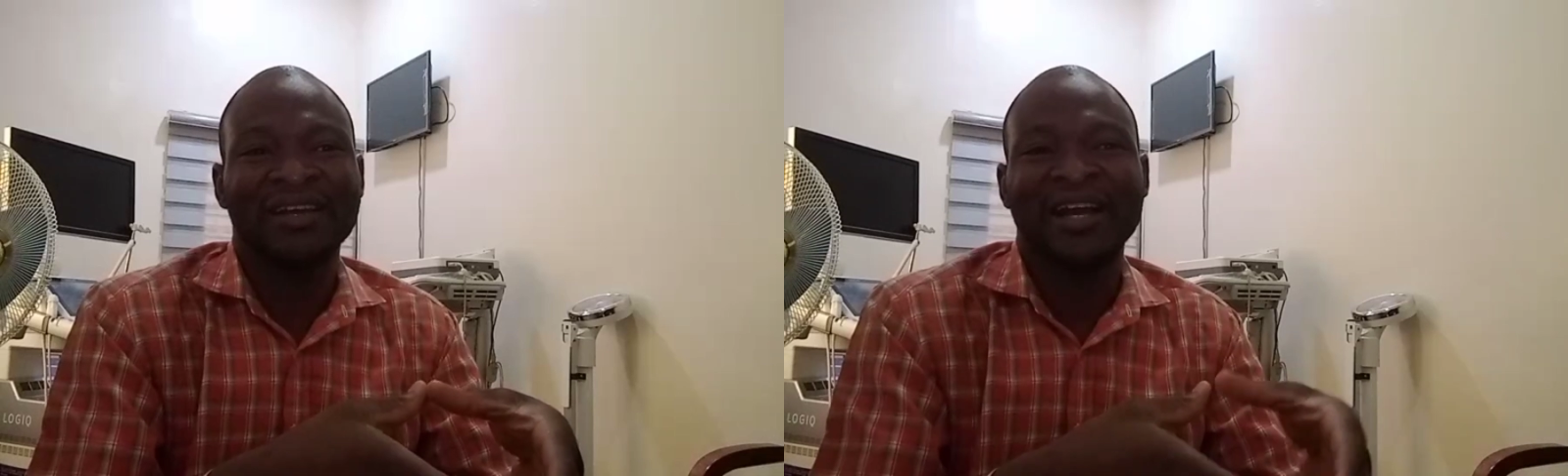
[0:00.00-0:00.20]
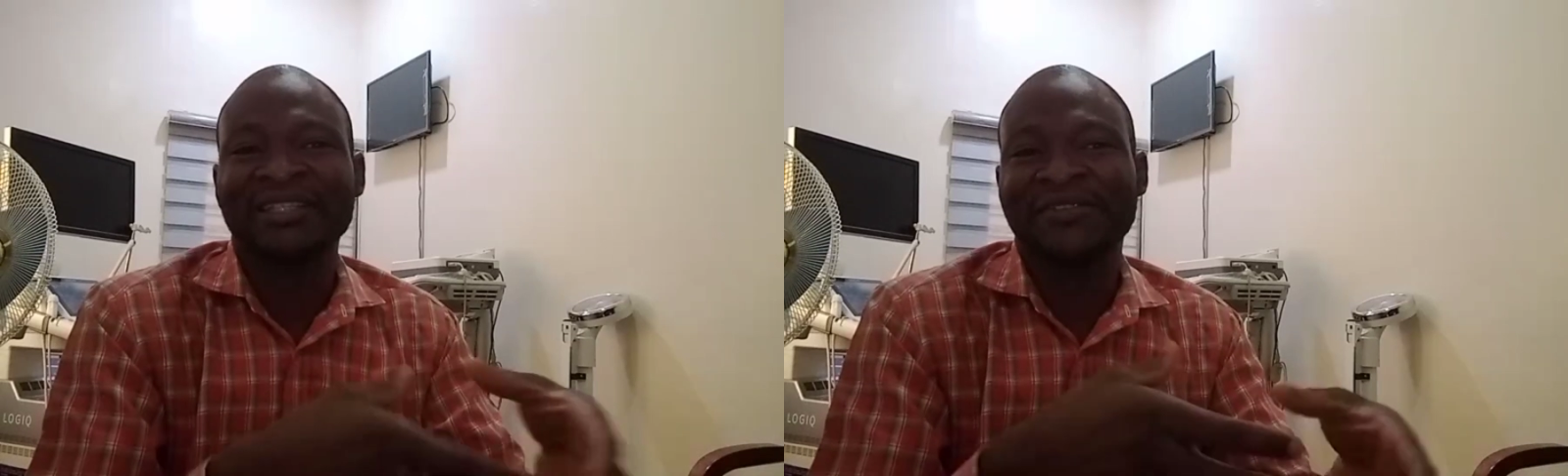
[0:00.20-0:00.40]

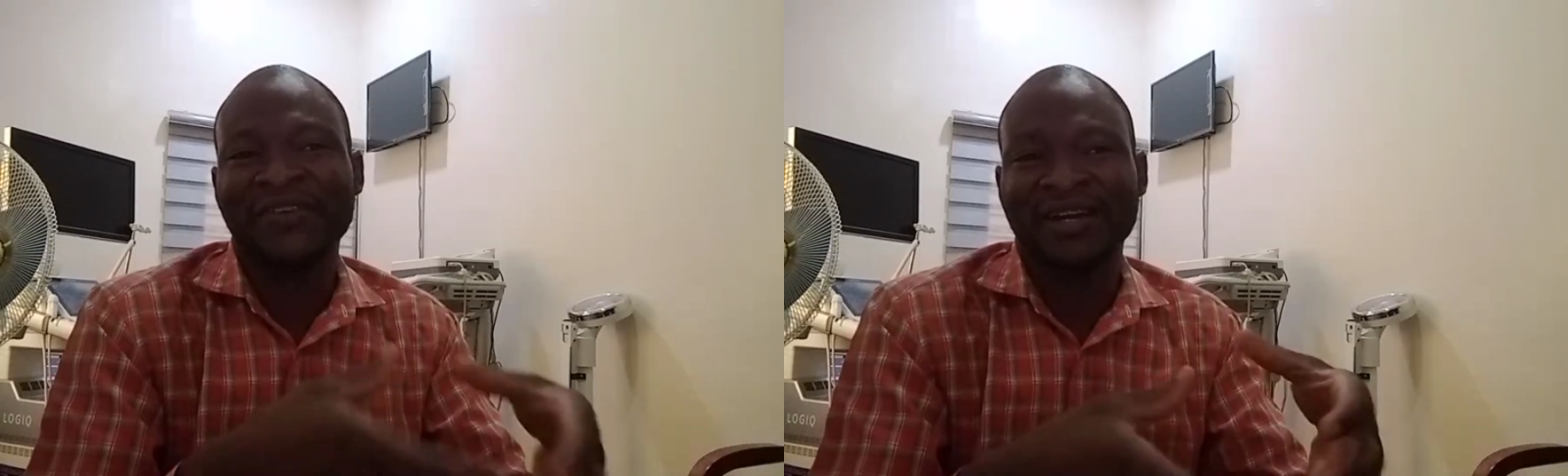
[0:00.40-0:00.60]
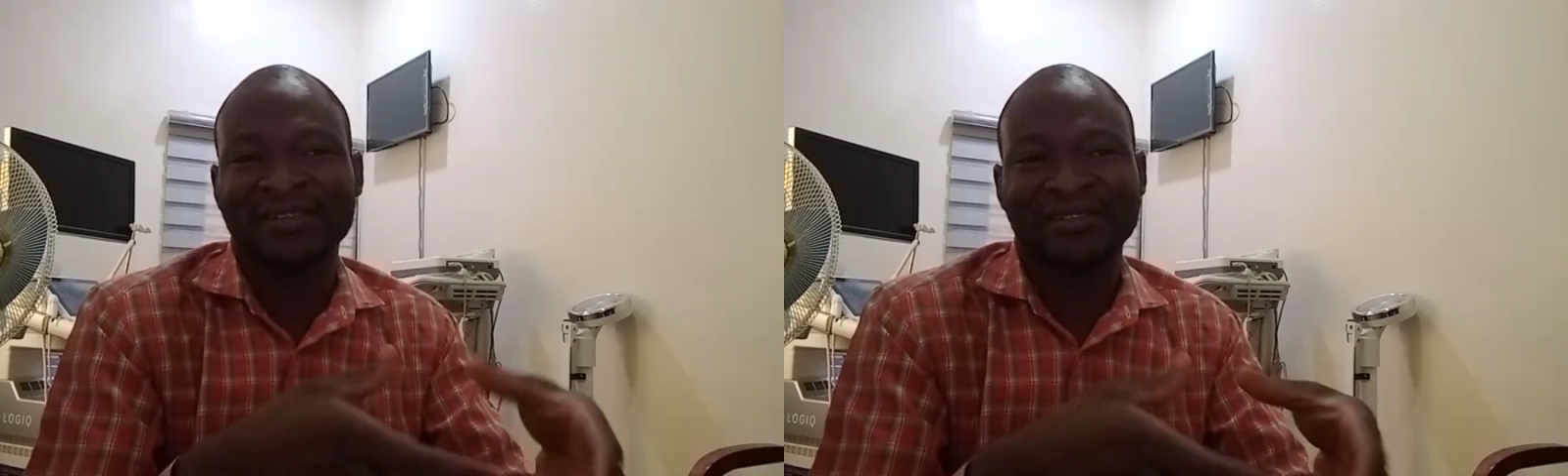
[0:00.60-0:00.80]

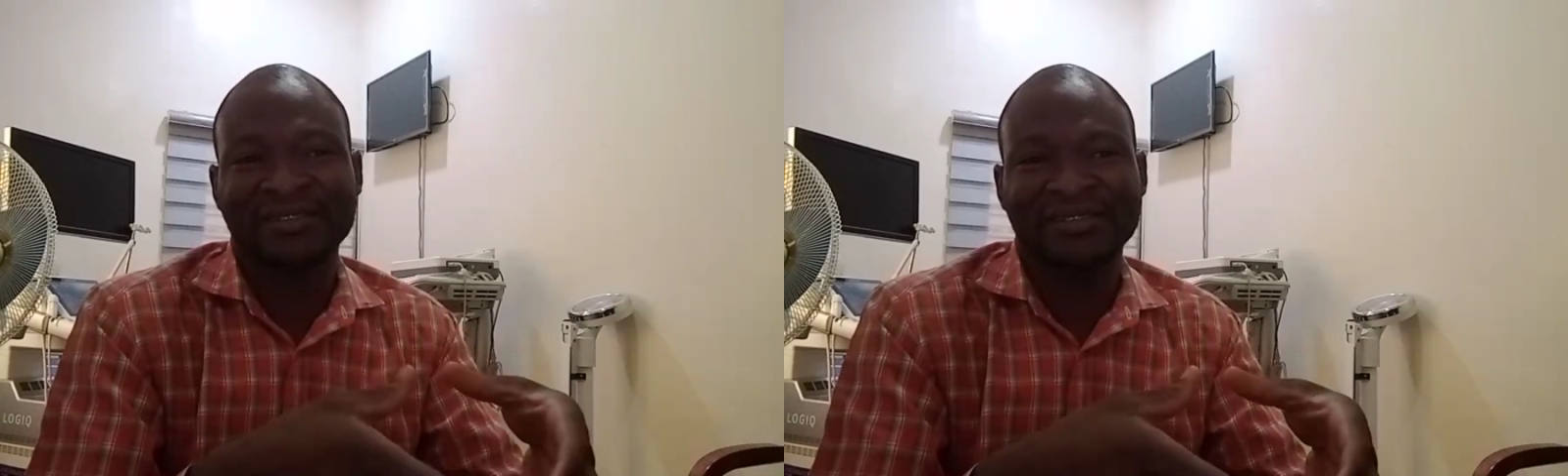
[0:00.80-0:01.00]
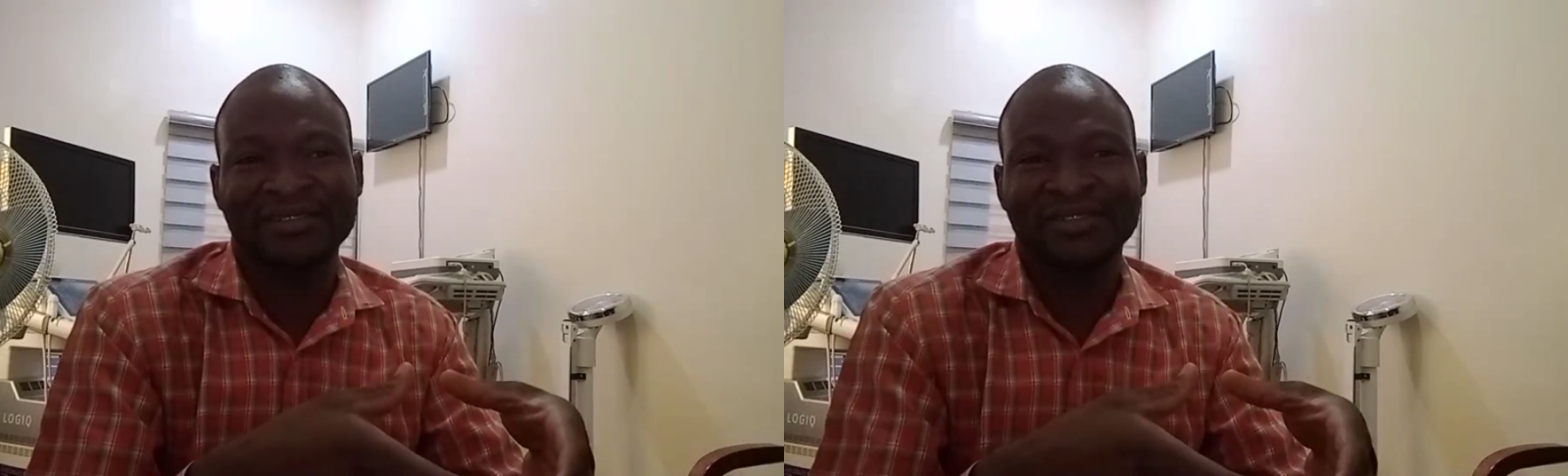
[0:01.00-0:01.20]

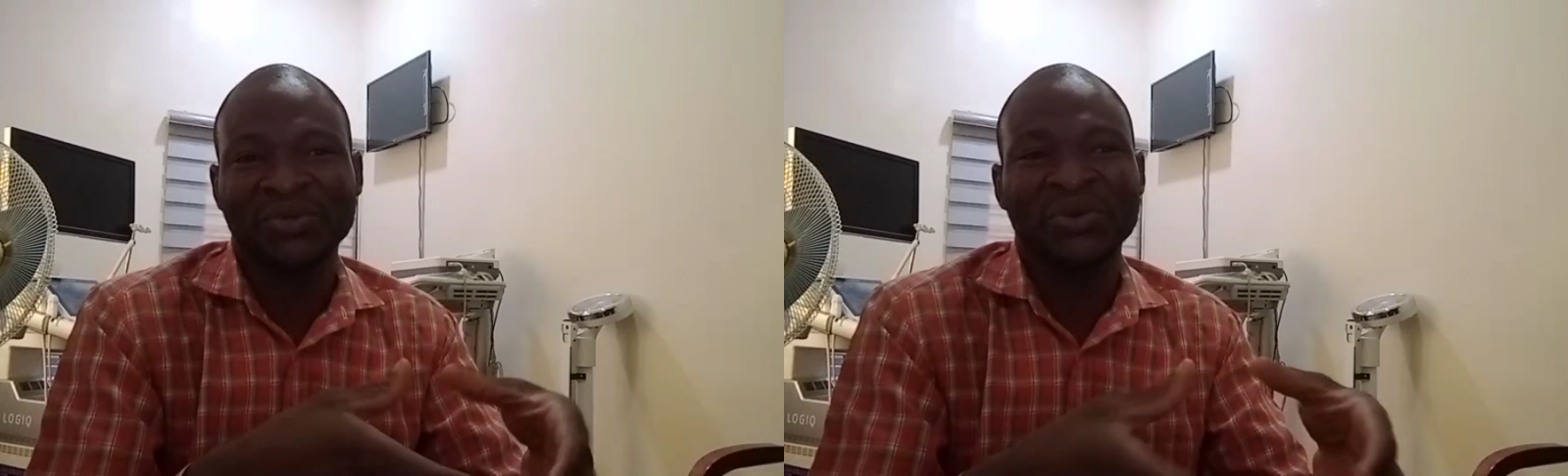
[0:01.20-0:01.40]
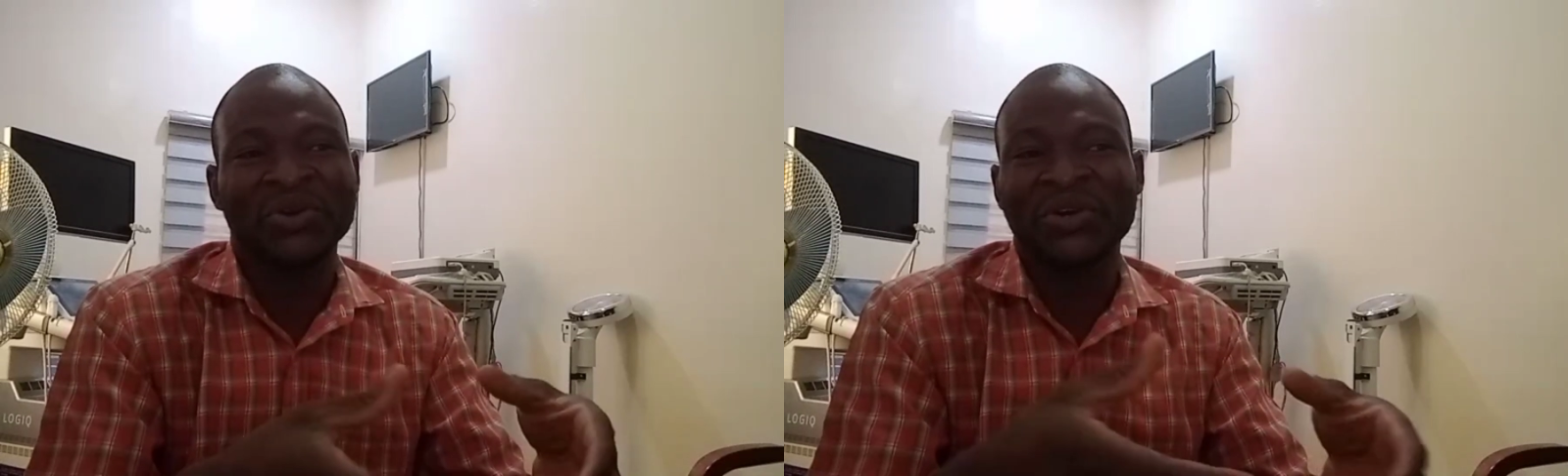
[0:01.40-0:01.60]
artifacts
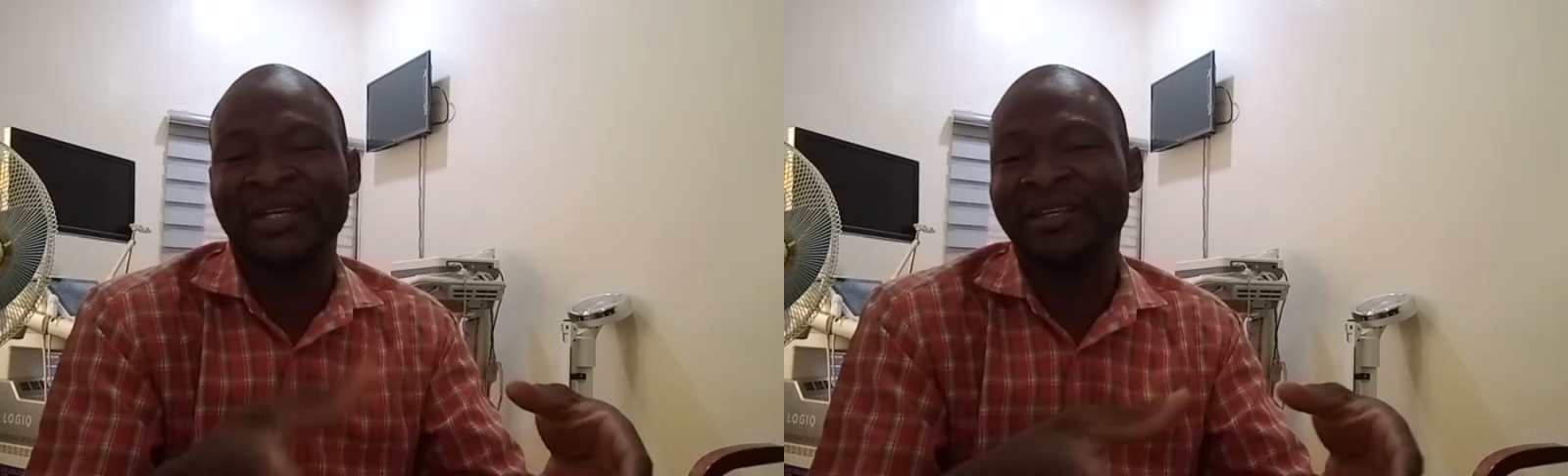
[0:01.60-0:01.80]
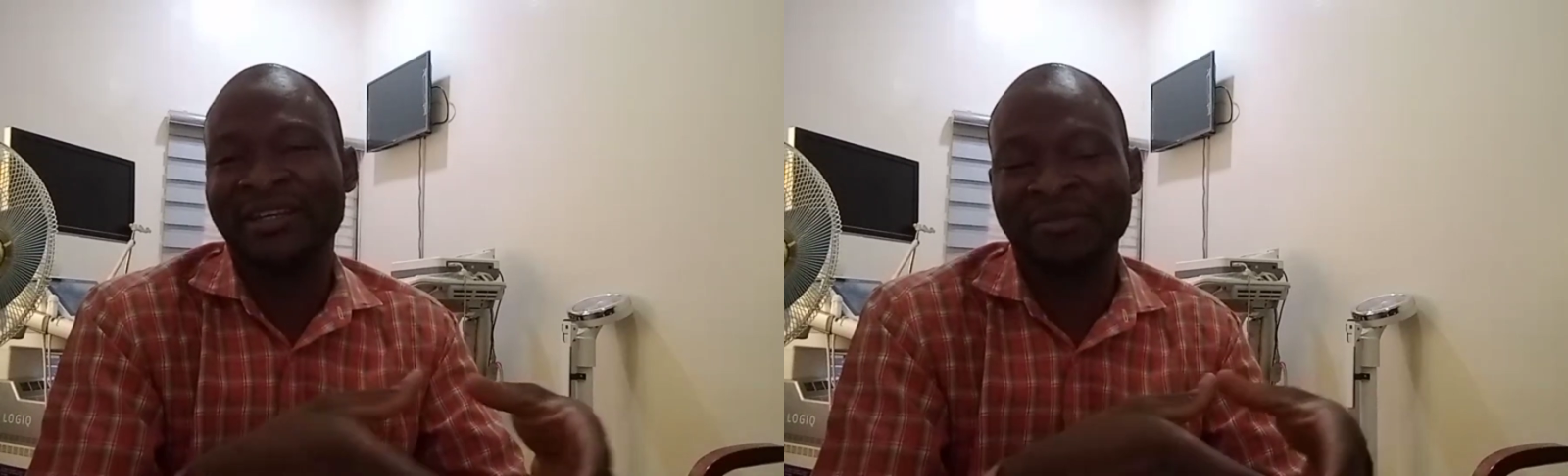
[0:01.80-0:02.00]
to occur
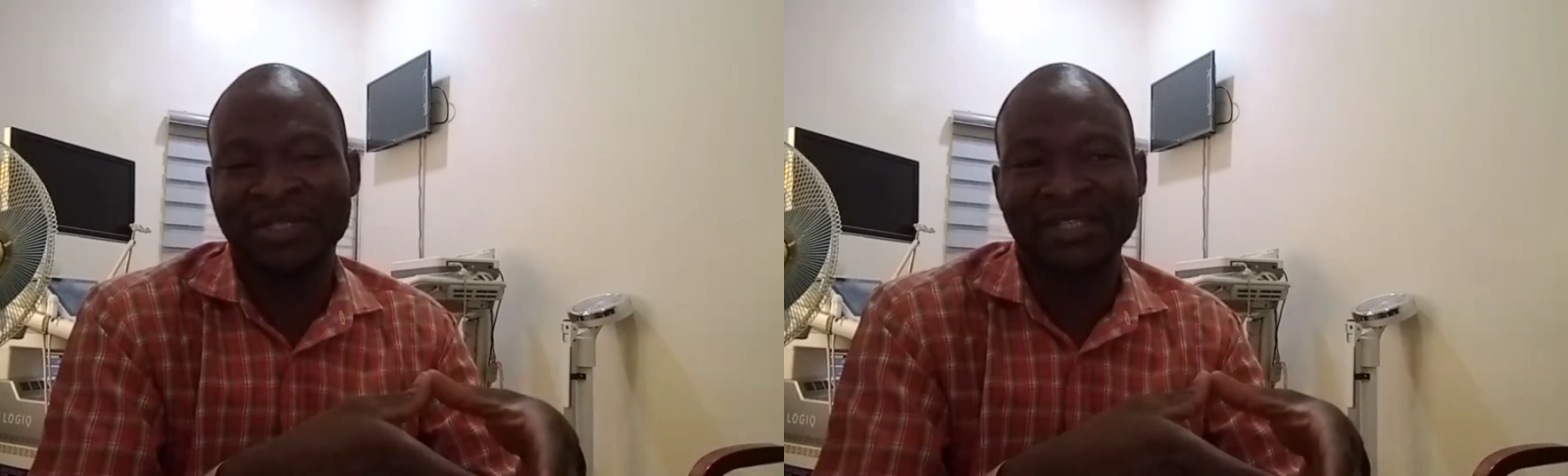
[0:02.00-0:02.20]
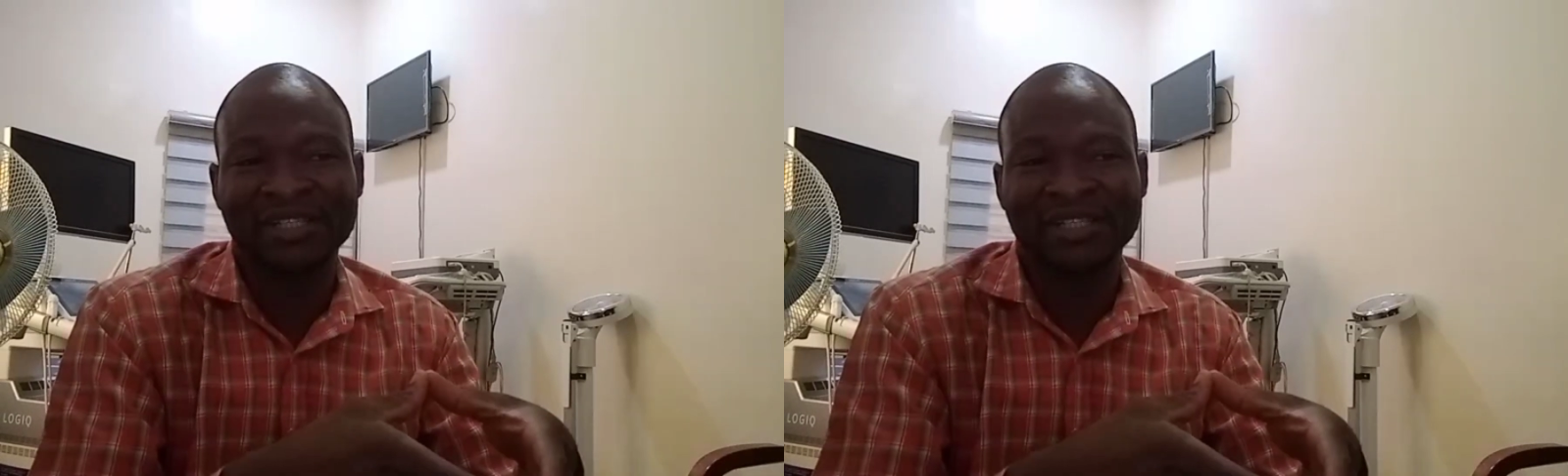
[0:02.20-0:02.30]
in the image,